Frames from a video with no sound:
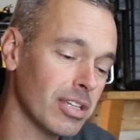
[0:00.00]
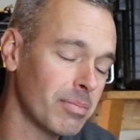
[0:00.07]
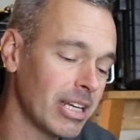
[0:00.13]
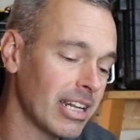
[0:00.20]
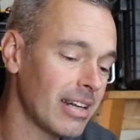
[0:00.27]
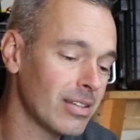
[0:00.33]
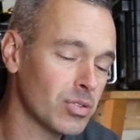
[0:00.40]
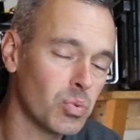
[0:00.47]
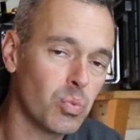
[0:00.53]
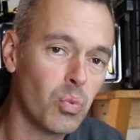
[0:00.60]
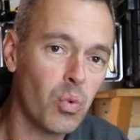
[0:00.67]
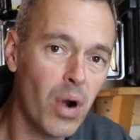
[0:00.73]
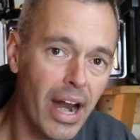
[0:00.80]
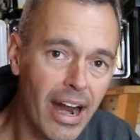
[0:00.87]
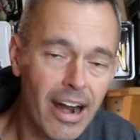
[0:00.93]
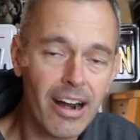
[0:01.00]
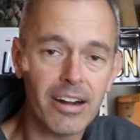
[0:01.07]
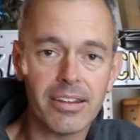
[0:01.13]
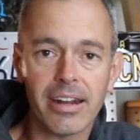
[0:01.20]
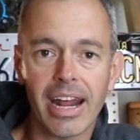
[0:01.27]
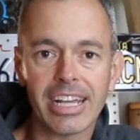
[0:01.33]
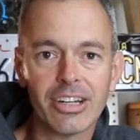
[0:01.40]
I mean, it is
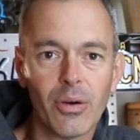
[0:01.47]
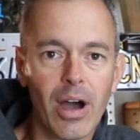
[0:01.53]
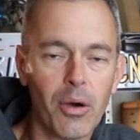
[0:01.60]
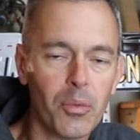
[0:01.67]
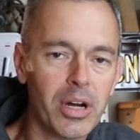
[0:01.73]
rare that I go out